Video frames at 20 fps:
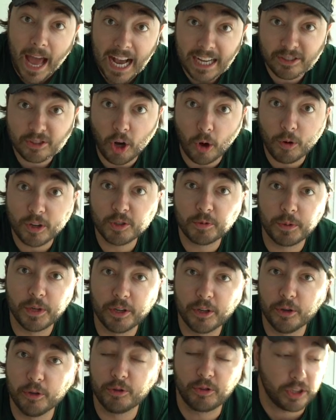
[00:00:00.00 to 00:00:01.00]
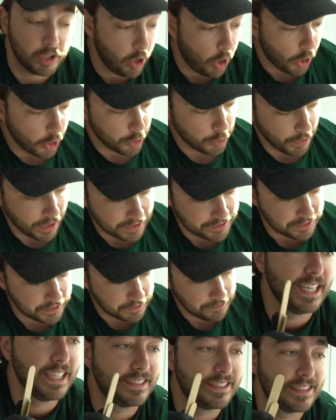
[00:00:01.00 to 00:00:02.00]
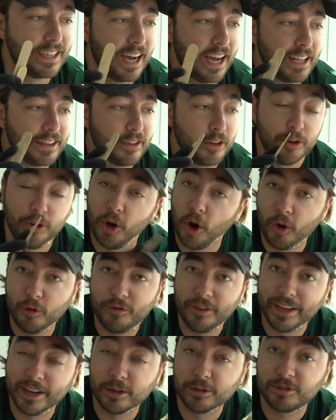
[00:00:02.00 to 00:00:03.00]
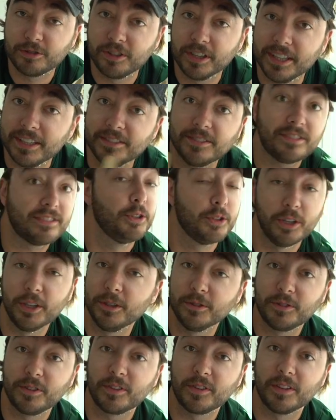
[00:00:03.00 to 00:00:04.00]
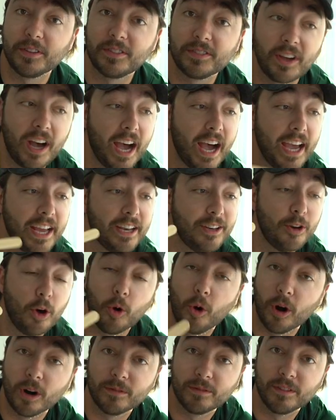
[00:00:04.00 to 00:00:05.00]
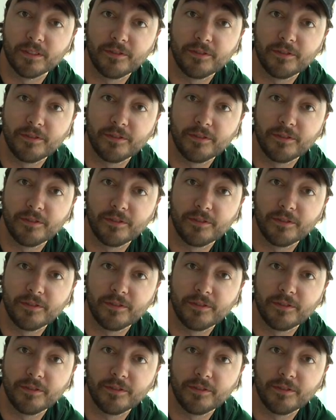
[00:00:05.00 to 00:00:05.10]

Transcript: As always, we're using ArtResin. It's got no VOCs. You can use this inside, no harmful